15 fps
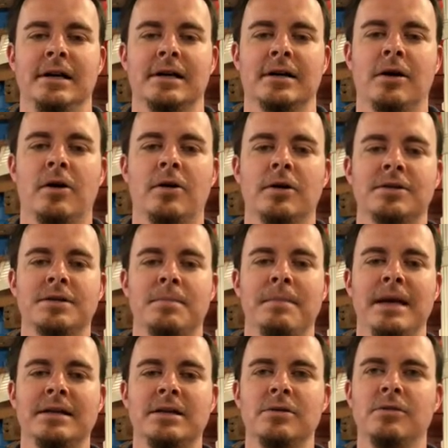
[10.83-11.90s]
card to
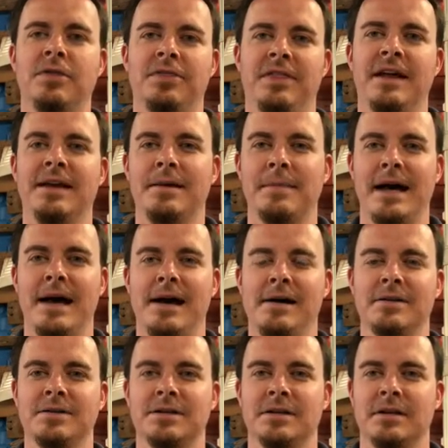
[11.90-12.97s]
make you think
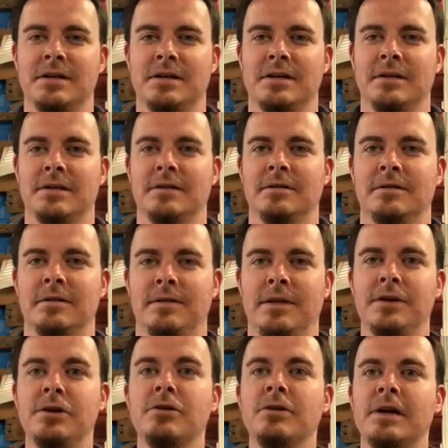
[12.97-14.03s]
about the
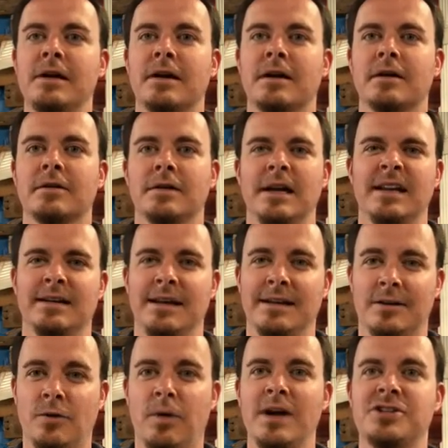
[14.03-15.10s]
new year and
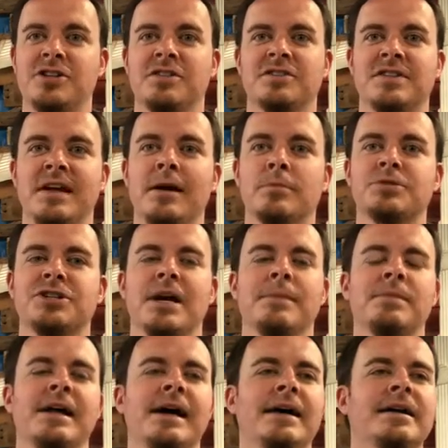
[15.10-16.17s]
questions to help shape
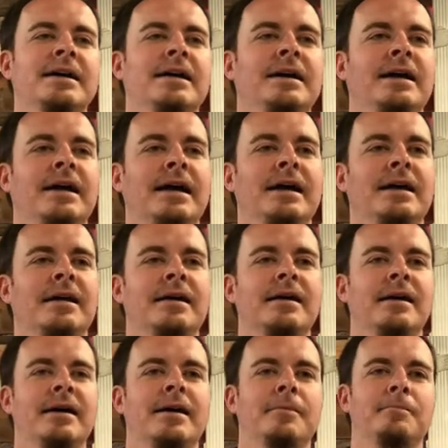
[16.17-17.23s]
that. And
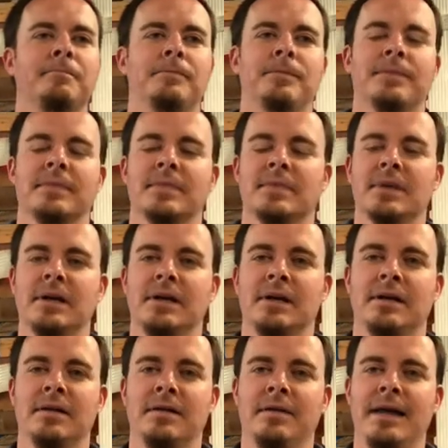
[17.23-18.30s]

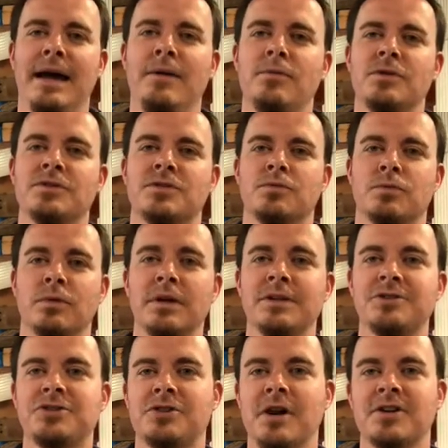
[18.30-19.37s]
that was really
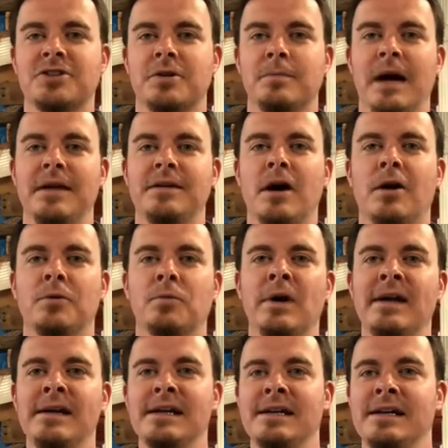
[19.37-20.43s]
structured by Don
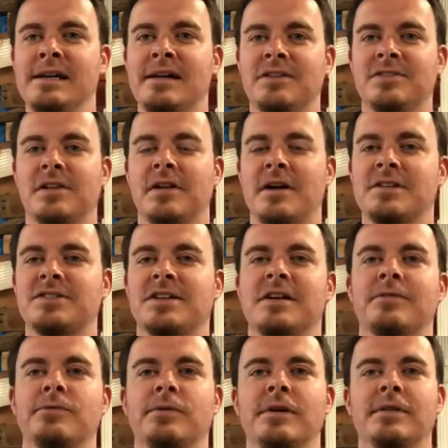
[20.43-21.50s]
Whitney. He does a lot of
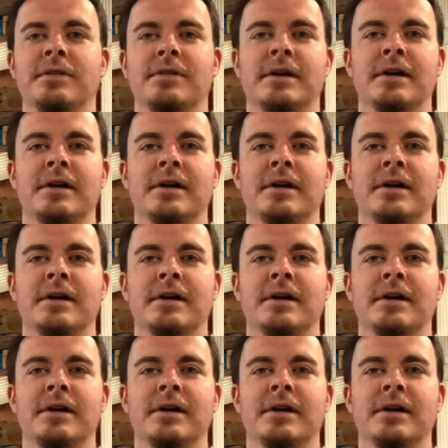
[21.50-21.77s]
stuff with